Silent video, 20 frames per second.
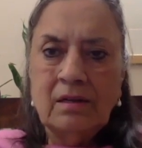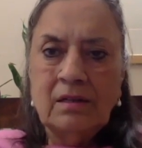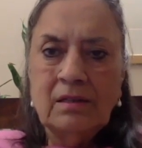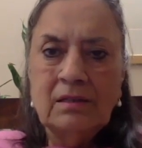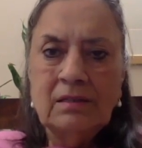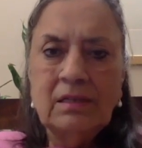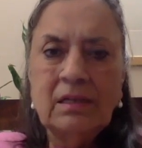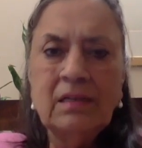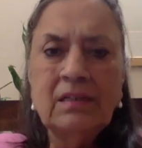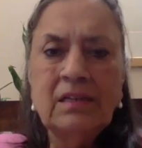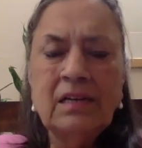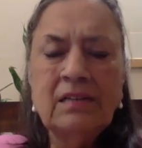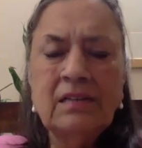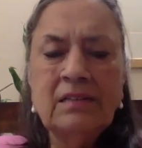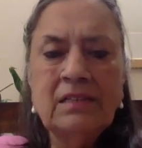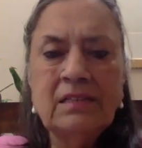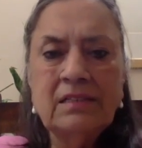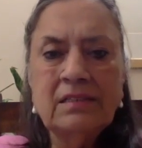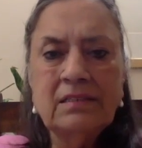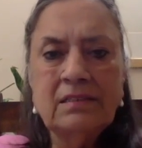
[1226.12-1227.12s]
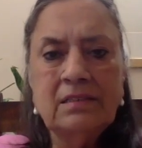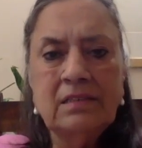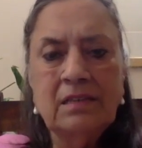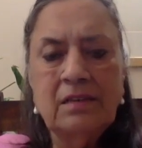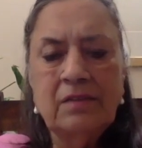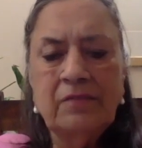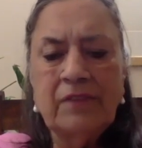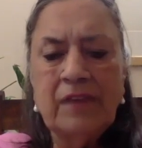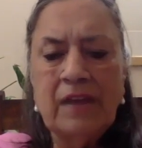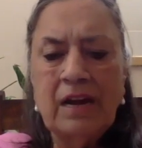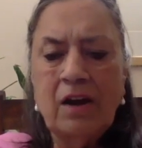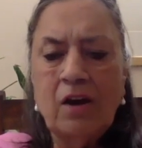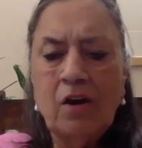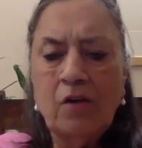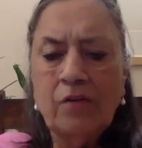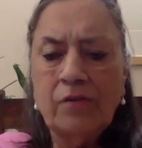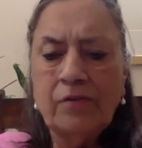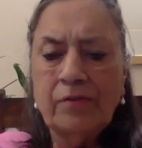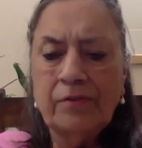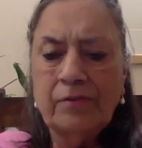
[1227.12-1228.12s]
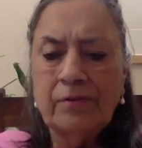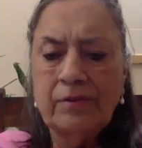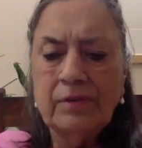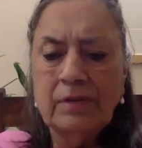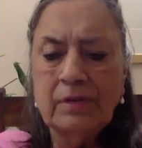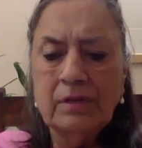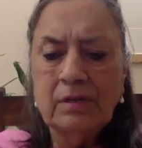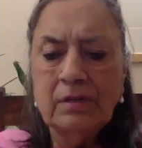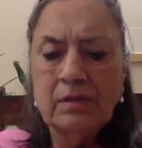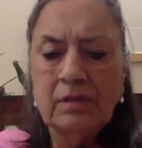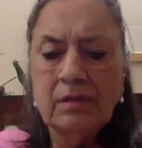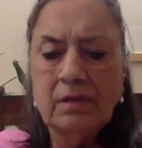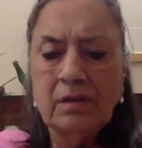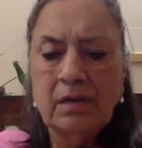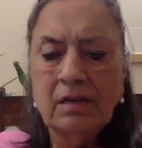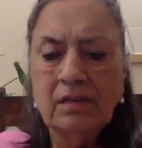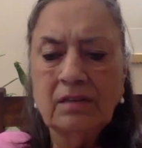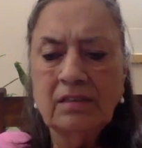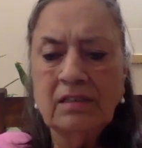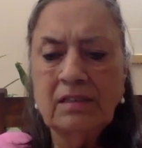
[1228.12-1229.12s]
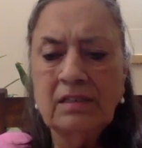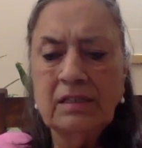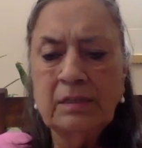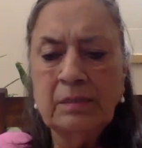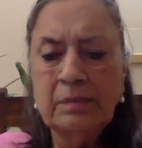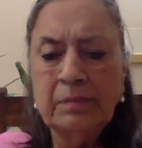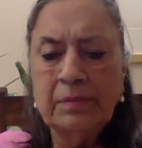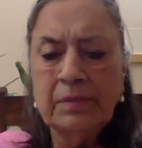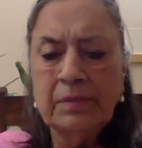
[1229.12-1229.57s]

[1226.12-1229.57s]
Thinking this, he fell off asleep.